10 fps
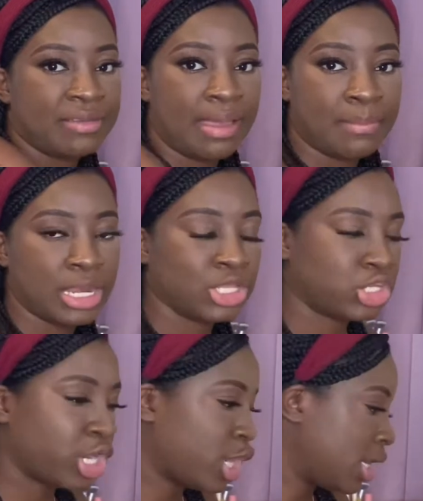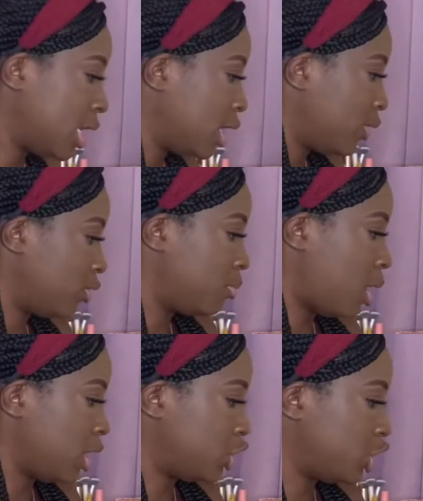belly journey, good
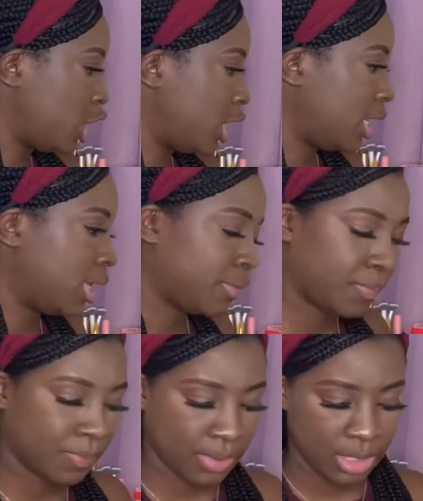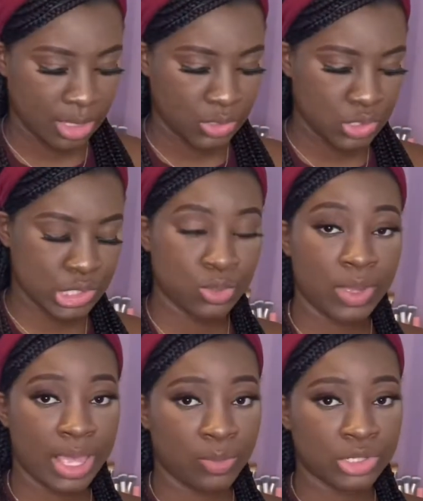body journey, so
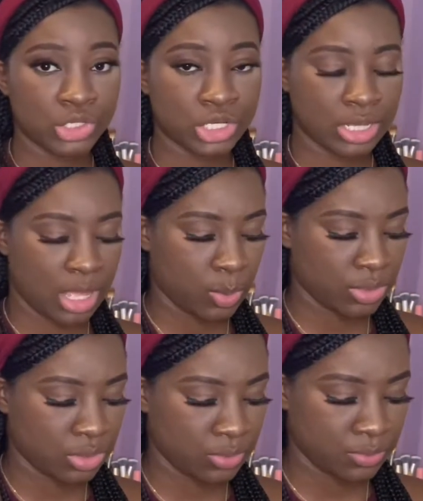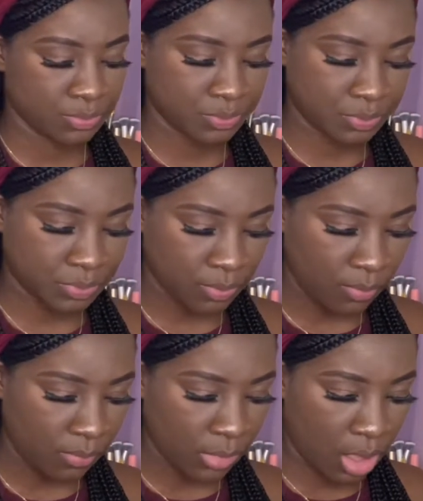I will share that with
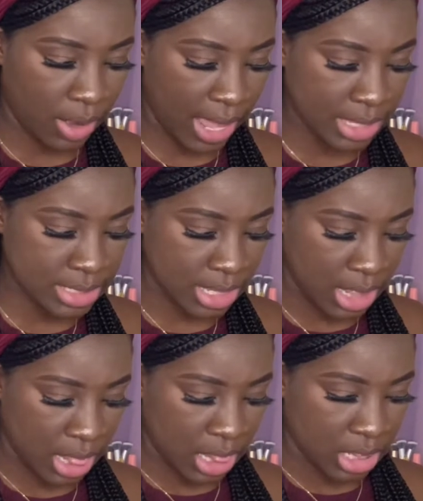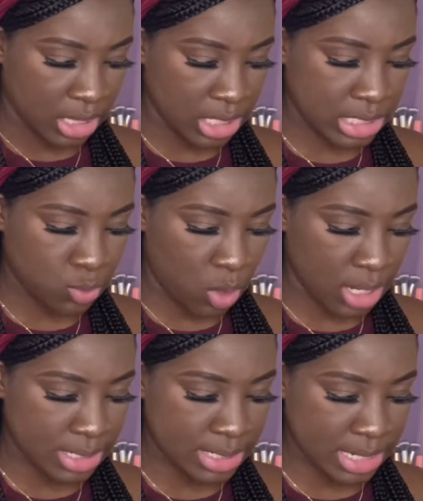you. Alright, this
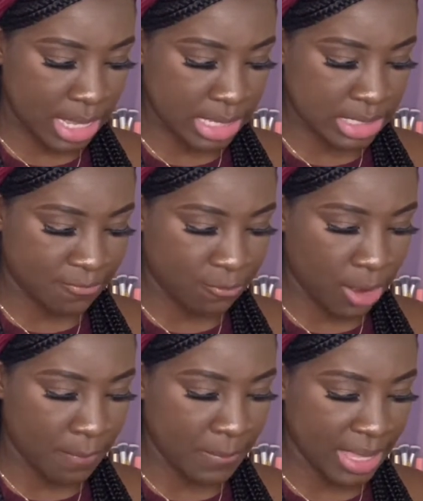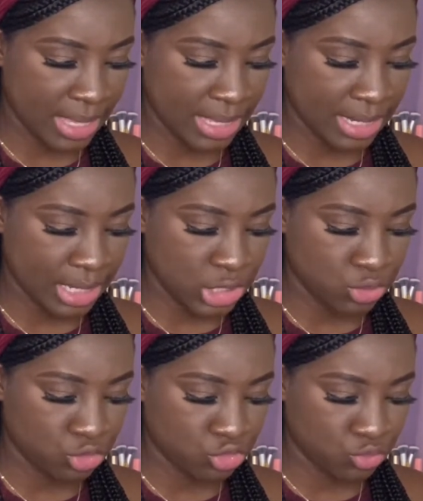one says for making it to
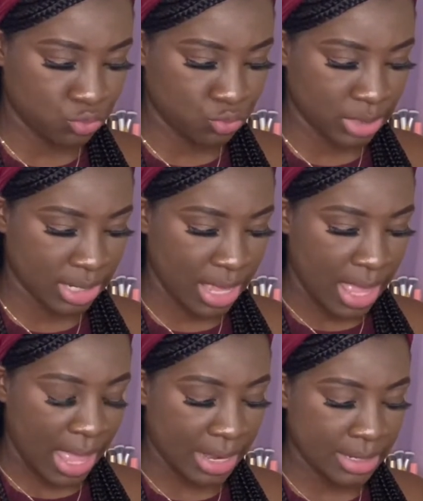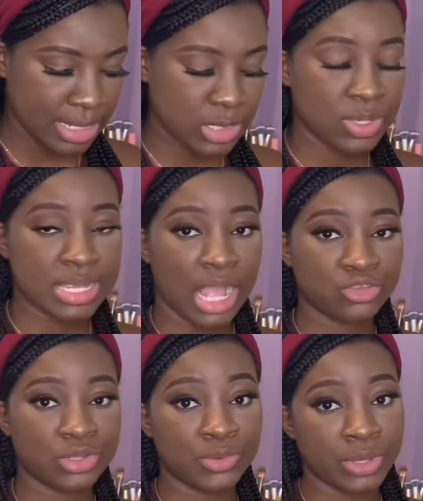June, and this was
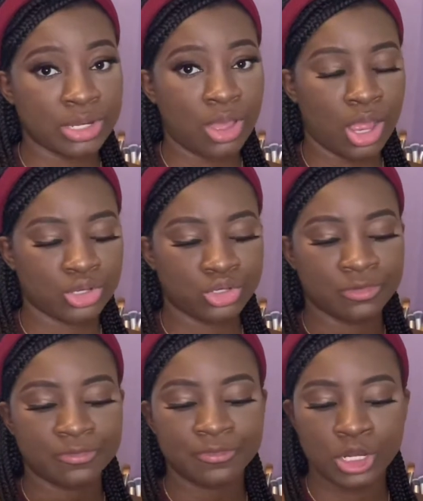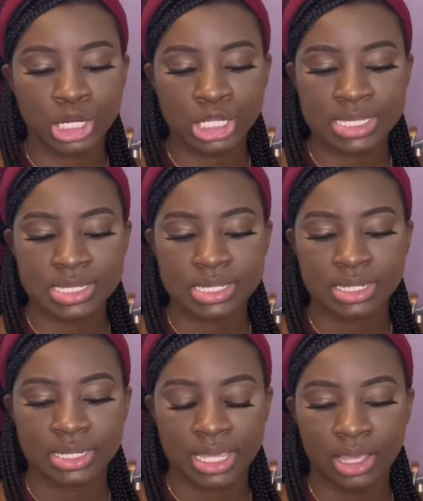actually written on the first
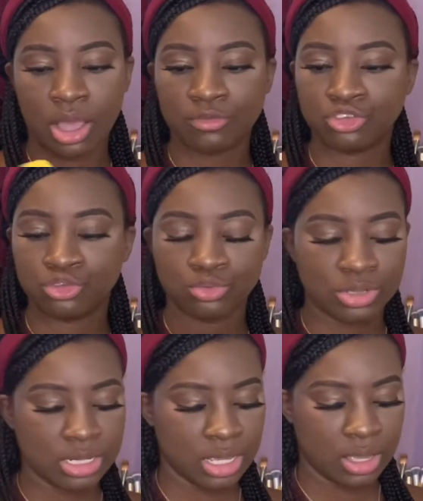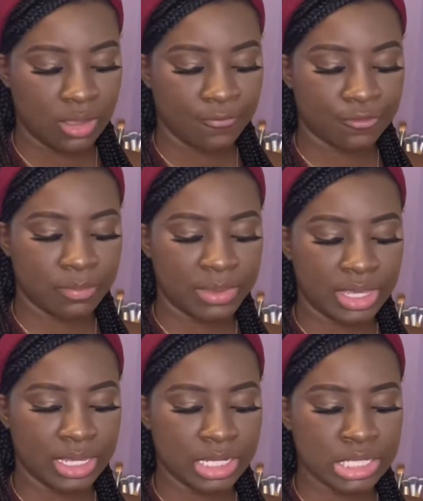day of June, for
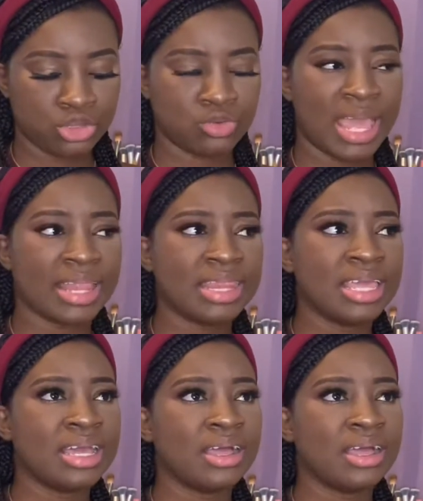making it to June. I think